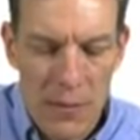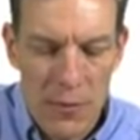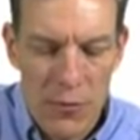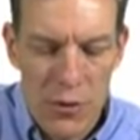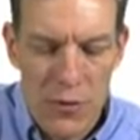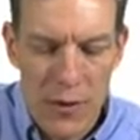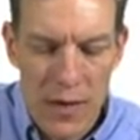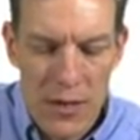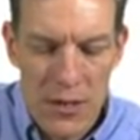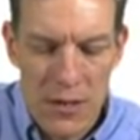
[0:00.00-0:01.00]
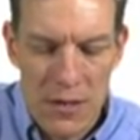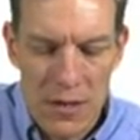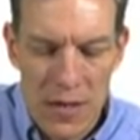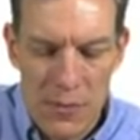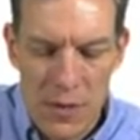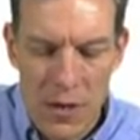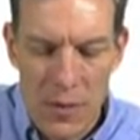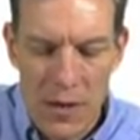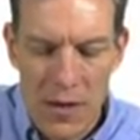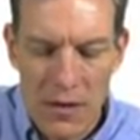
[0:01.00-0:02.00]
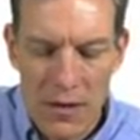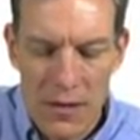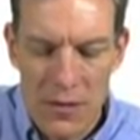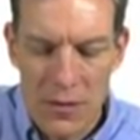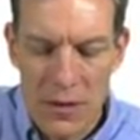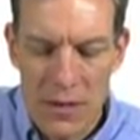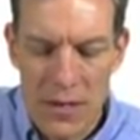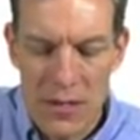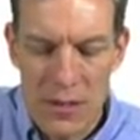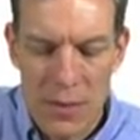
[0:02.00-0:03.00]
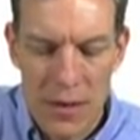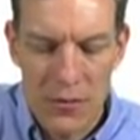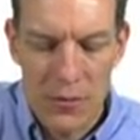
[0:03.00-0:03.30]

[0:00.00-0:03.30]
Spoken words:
Medium diversification, things become connected, so the contagion is